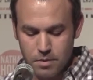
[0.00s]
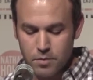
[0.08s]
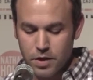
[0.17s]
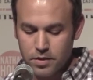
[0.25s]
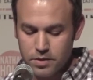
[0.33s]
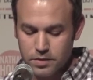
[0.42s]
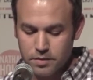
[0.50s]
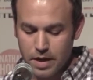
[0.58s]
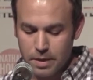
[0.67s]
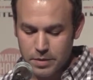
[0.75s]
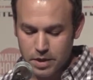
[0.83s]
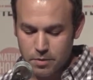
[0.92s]
Brothers
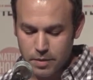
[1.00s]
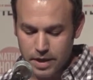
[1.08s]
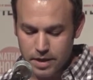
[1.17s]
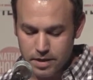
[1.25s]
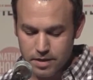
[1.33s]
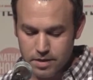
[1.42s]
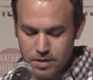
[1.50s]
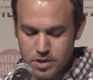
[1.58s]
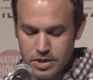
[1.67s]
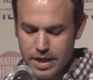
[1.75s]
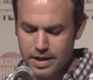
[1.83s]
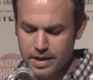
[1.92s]
flopping away,
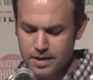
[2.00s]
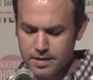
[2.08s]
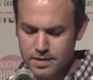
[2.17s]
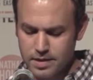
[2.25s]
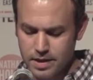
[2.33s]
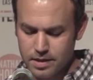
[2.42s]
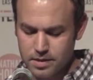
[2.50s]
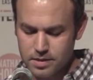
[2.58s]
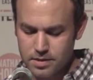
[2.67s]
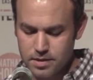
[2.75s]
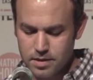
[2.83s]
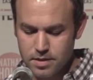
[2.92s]
chatting at the
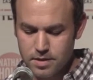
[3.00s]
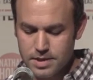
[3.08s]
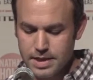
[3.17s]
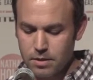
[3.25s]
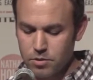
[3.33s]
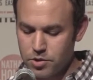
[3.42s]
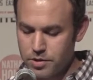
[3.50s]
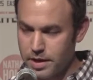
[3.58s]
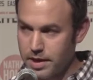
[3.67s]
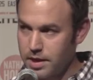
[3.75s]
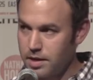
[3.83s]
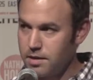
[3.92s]
sinks, towel
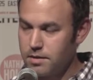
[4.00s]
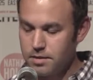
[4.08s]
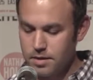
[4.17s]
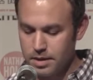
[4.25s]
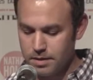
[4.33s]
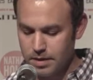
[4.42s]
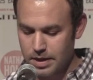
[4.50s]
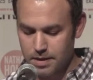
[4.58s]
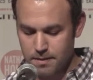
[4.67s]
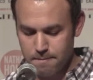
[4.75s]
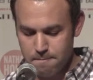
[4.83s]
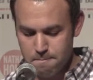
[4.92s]
drying, leaving.